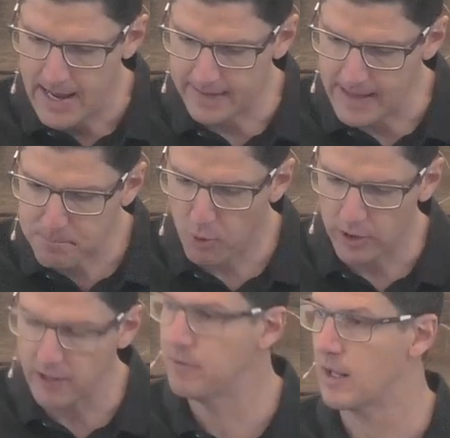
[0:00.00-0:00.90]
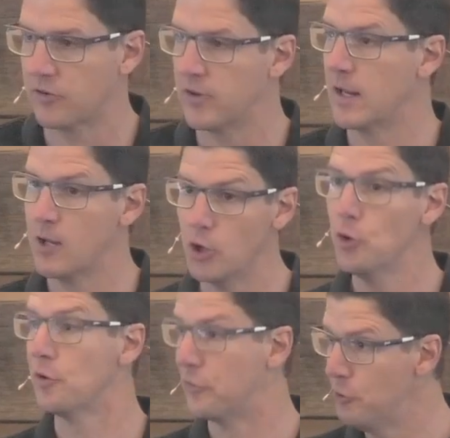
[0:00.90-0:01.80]
And at that point, I feel like saying, No,
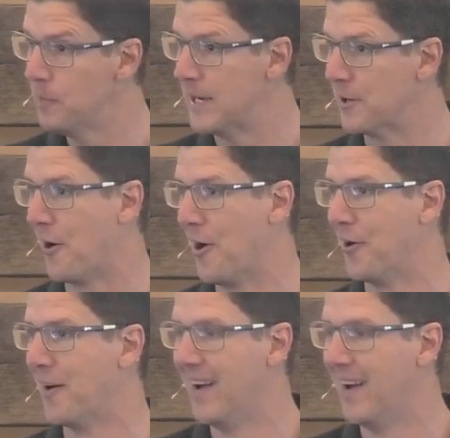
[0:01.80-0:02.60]
you're a superhero.